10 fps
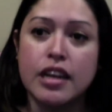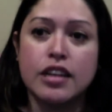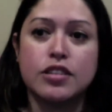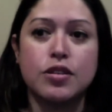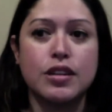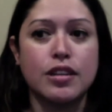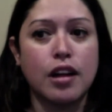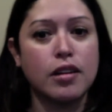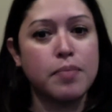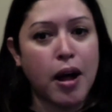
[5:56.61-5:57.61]
So it's
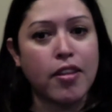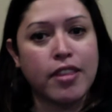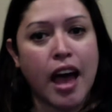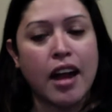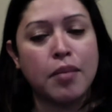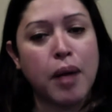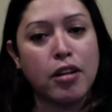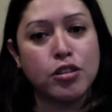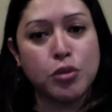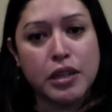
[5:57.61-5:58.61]
all about that,
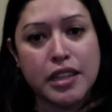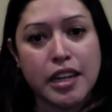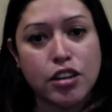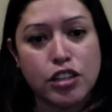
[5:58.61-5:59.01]
about doing the inner